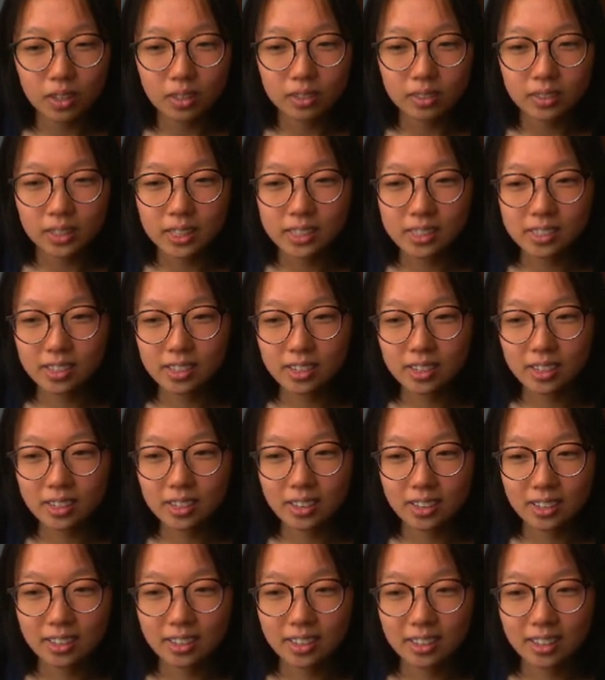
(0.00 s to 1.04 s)
Let's
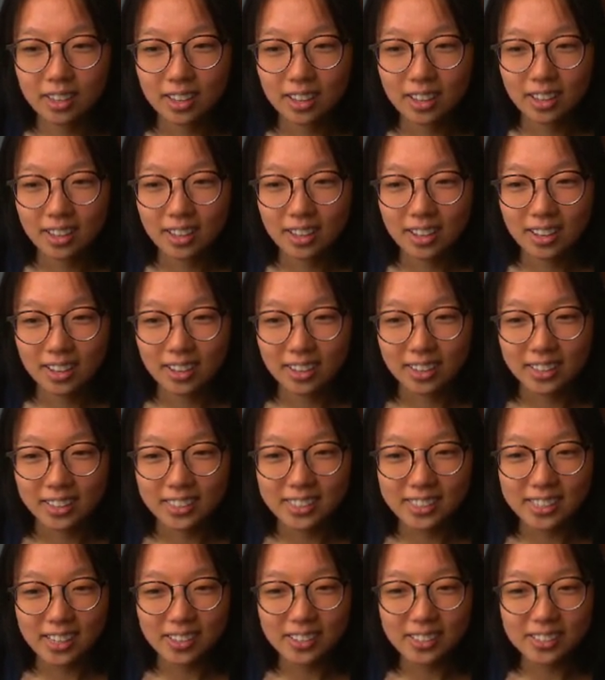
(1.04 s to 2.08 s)
let's
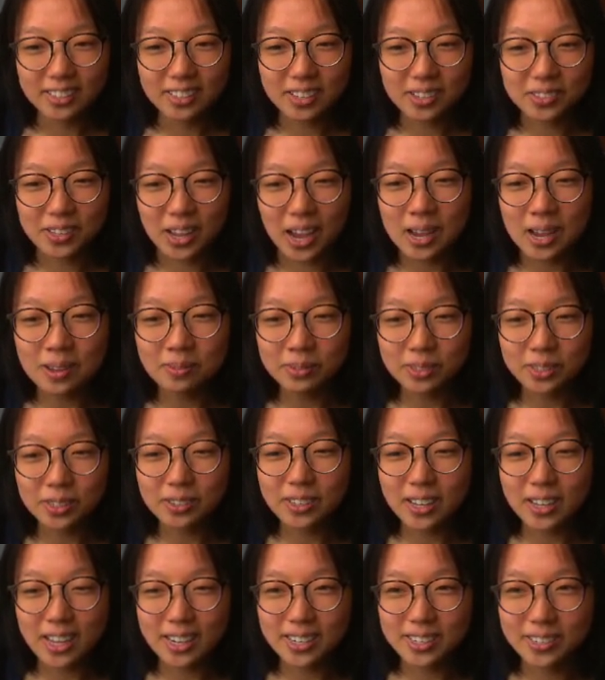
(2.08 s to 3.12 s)
see how this goes. I'm so
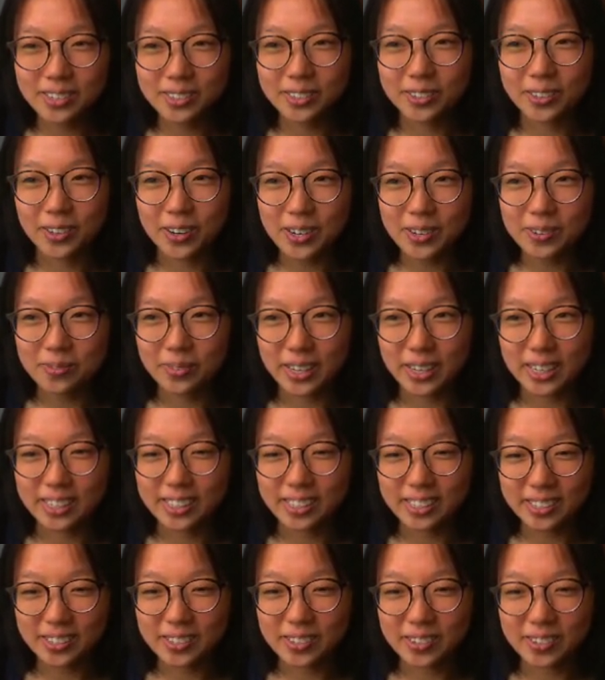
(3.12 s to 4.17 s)
glad you joined me
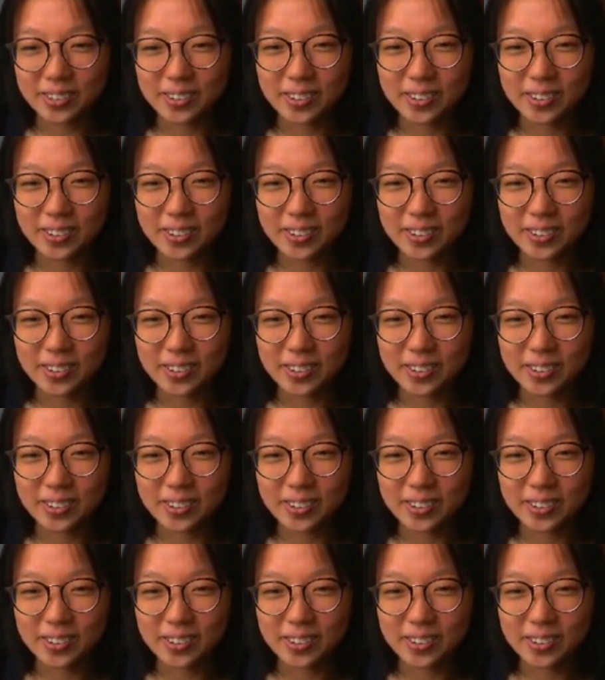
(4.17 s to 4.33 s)
too.